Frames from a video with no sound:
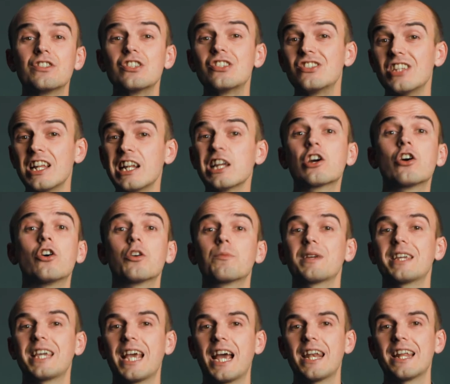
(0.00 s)
the Silicon
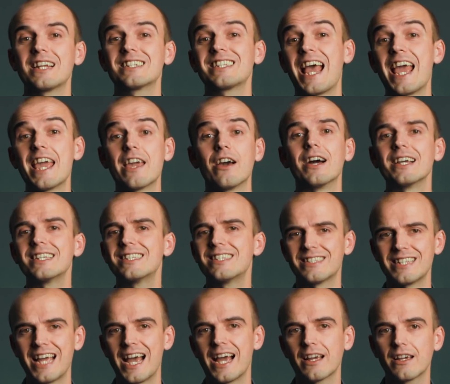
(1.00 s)
Mechanics AI
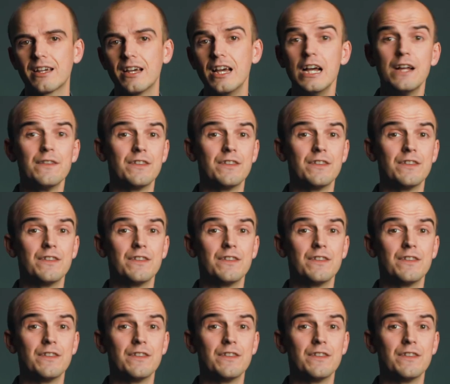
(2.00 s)
stack,